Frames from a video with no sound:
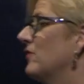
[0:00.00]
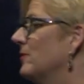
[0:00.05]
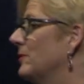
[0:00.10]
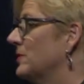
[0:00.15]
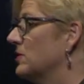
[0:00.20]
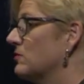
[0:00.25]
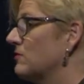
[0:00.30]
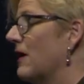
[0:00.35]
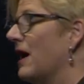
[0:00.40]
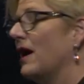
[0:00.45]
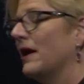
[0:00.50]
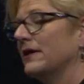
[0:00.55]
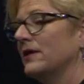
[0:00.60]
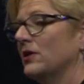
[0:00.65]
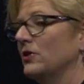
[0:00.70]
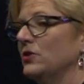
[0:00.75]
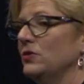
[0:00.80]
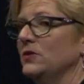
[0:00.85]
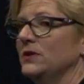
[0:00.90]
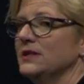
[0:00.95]
them to rock their
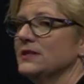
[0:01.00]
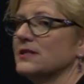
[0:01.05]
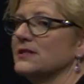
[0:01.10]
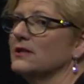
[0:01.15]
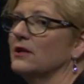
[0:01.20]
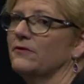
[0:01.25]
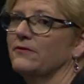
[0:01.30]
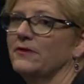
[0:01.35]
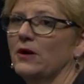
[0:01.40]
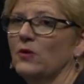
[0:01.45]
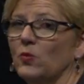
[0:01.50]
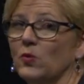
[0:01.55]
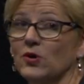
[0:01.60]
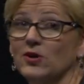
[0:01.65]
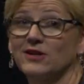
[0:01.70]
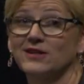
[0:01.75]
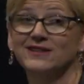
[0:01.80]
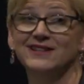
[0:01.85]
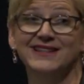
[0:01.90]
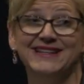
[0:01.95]
unique self at
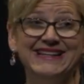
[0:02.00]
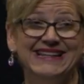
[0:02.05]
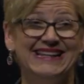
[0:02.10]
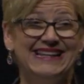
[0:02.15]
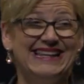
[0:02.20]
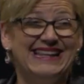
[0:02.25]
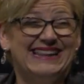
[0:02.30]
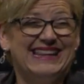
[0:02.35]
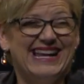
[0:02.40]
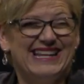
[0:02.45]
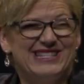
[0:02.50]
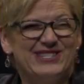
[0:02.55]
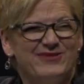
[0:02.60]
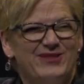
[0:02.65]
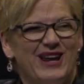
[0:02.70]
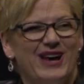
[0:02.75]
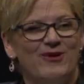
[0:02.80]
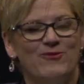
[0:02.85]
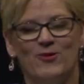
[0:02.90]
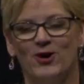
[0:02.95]
work. That's what
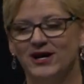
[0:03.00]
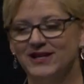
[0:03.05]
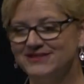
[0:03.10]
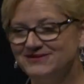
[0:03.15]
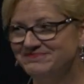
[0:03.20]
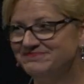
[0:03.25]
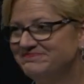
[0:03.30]
I want.